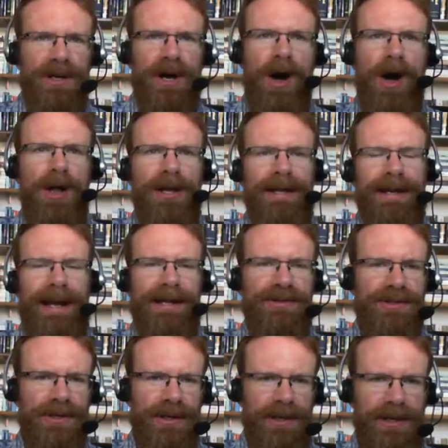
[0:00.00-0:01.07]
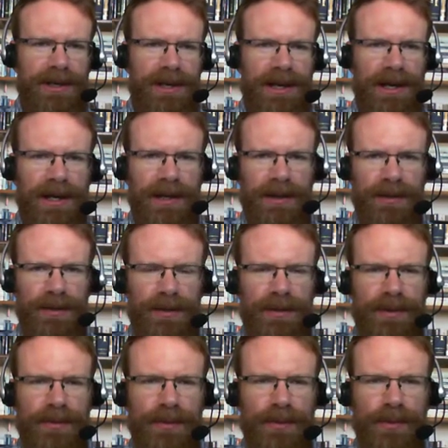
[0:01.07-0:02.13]
call and answer uh,
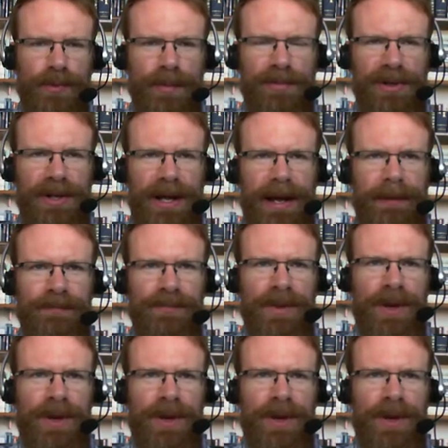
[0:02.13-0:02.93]
reply,